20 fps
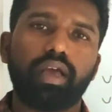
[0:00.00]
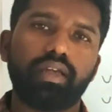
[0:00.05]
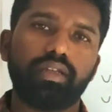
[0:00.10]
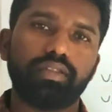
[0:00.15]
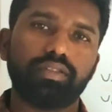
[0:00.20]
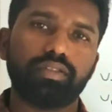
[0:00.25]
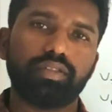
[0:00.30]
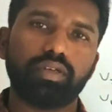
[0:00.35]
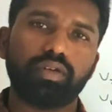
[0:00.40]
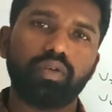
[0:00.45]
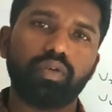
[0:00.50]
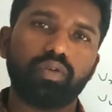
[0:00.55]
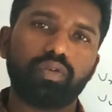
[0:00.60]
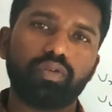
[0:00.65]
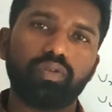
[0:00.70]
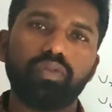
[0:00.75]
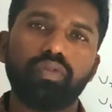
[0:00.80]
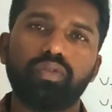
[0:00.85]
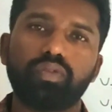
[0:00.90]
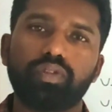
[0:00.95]
and
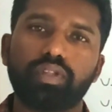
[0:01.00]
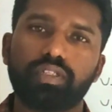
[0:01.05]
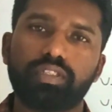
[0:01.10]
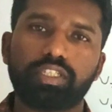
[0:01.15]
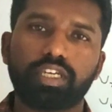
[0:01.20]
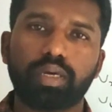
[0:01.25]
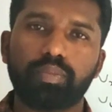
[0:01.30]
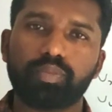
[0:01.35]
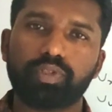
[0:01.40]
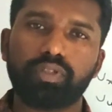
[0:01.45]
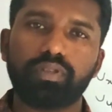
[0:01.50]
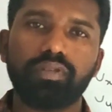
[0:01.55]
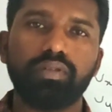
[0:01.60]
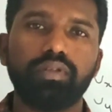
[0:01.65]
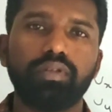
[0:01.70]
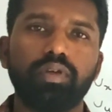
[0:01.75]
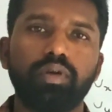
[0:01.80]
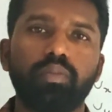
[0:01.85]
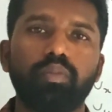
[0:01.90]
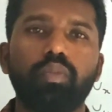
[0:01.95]
go to the
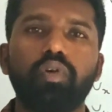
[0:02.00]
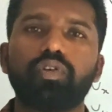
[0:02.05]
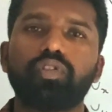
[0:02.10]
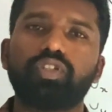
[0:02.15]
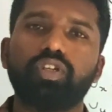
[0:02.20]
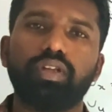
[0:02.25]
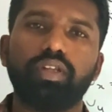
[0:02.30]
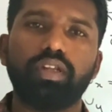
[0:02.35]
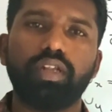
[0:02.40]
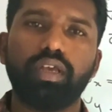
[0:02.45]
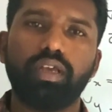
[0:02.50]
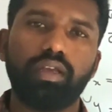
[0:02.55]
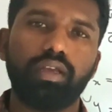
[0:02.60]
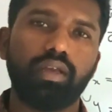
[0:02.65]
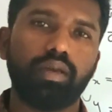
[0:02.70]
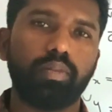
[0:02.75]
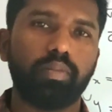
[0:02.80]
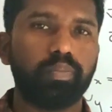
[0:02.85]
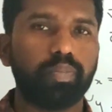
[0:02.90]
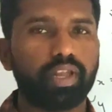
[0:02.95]
chapter motion in
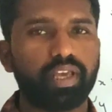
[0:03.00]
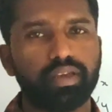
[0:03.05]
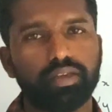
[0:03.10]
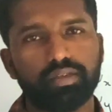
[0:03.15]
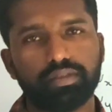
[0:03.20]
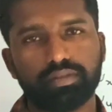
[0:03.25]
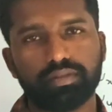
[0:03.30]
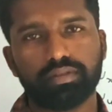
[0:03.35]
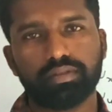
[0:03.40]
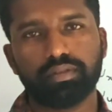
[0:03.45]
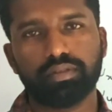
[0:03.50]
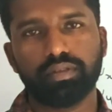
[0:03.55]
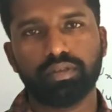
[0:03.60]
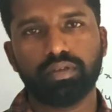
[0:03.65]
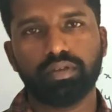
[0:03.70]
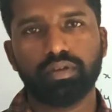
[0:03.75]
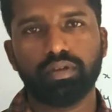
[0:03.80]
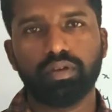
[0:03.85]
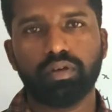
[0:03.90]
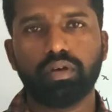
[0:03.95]
a plane.
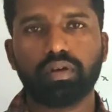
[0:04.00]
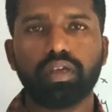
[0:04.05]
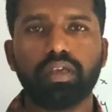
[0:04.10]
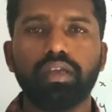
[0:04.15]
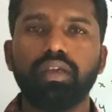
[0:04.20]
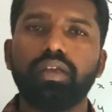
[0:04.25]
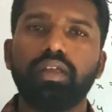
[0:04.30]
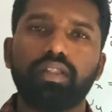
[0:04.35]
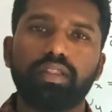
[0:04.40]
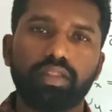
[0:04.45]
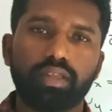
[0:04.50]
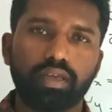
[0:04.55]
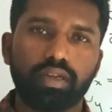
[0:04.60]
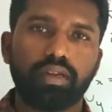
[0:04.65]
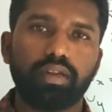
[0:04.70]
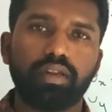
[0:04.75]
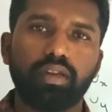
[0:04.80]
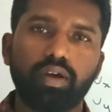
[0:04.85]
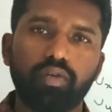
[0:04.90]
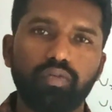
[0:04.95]
Okay,
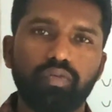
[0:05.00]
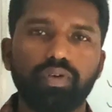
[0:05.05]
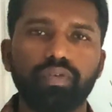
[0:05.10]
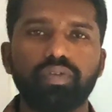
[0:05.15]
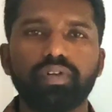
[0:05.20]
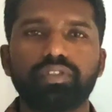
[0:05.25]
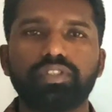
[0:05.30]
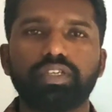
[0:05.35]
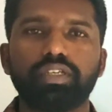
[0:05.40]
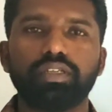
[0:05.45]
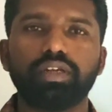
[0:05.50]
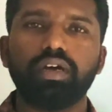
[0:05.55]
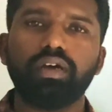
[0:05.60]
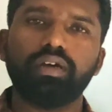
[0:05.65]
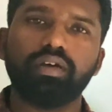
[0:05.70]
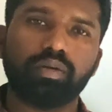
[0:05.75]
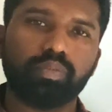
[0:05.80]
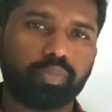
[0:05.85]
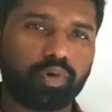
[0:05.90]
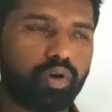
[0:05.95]
then now we will see
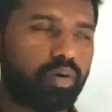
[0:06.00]
the